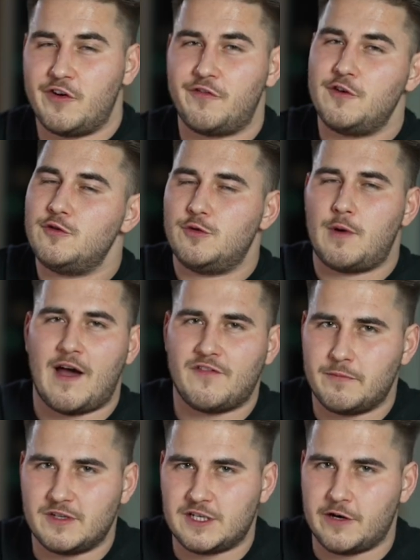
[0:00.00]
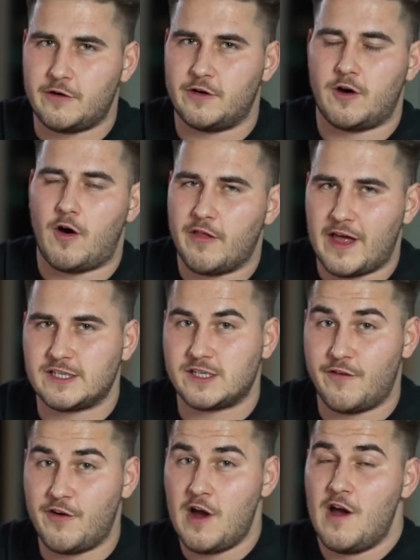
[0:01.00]
if you do have the material and all that
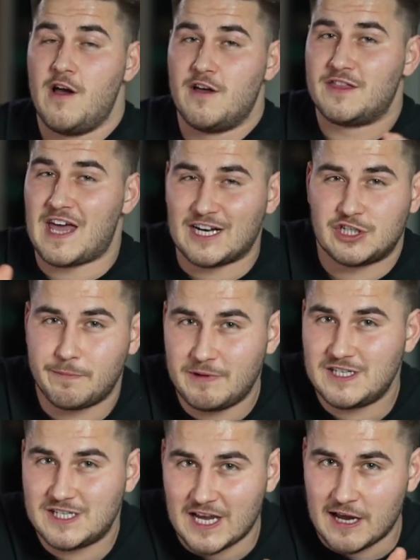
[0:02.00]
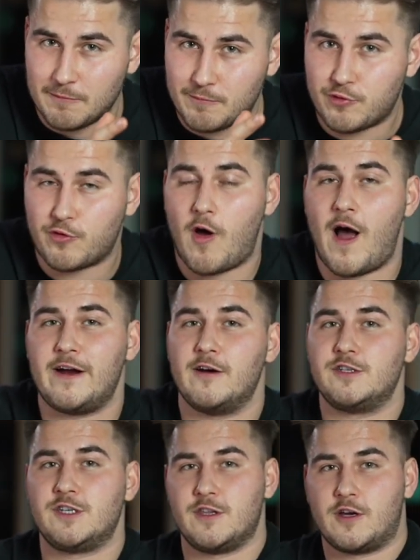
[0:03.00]
stuff, that should be sent
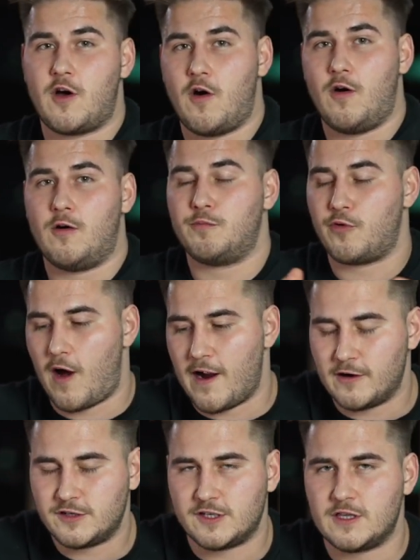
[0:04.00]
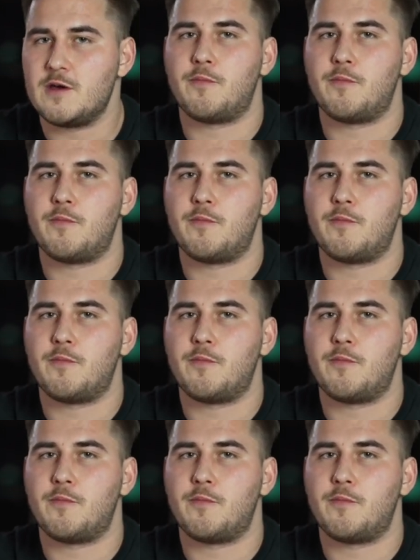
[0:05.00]
prior to the call, prior to the